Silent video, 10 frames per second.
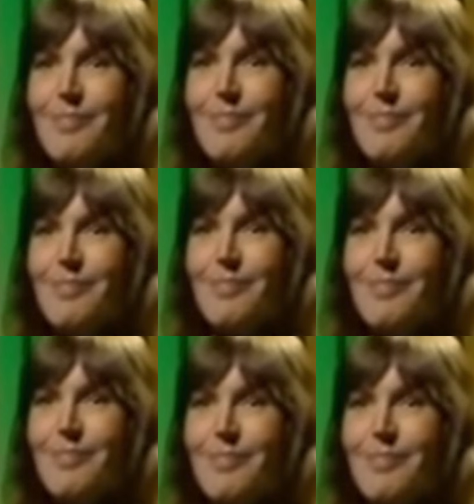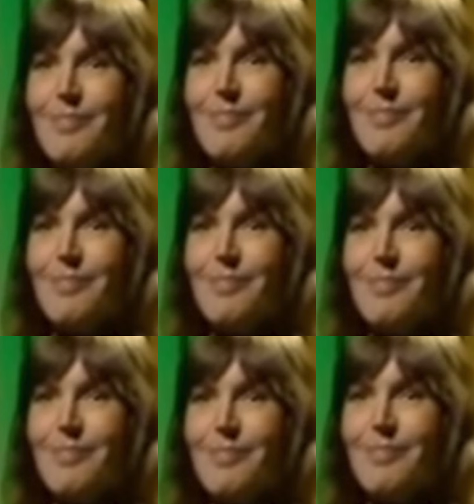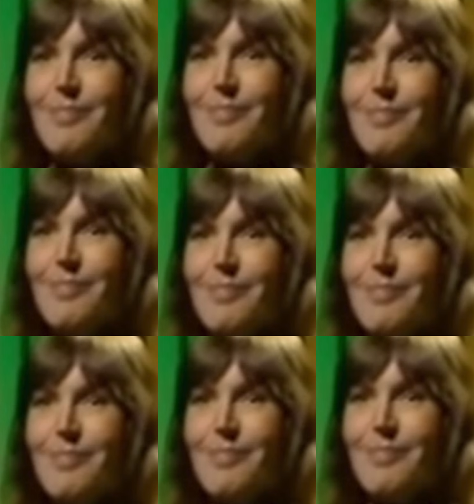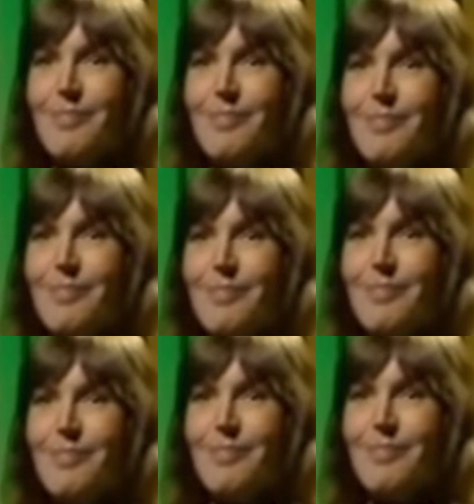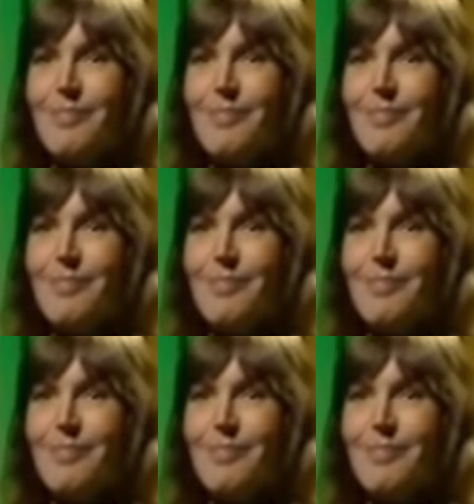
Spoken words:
This person isn't speaking.